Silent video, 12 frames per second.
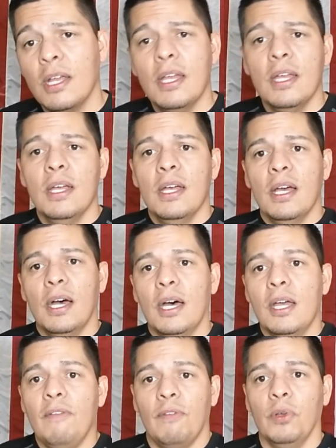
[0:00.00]

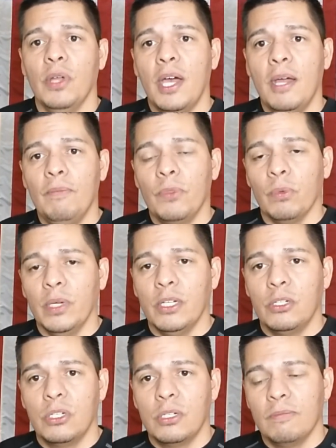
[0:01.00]
If you're not,
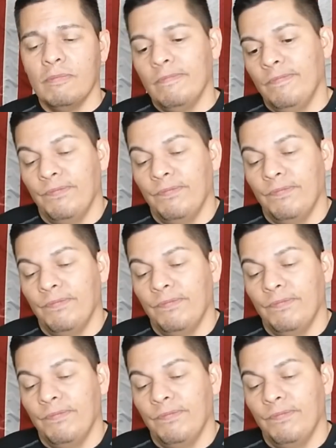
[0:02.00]
which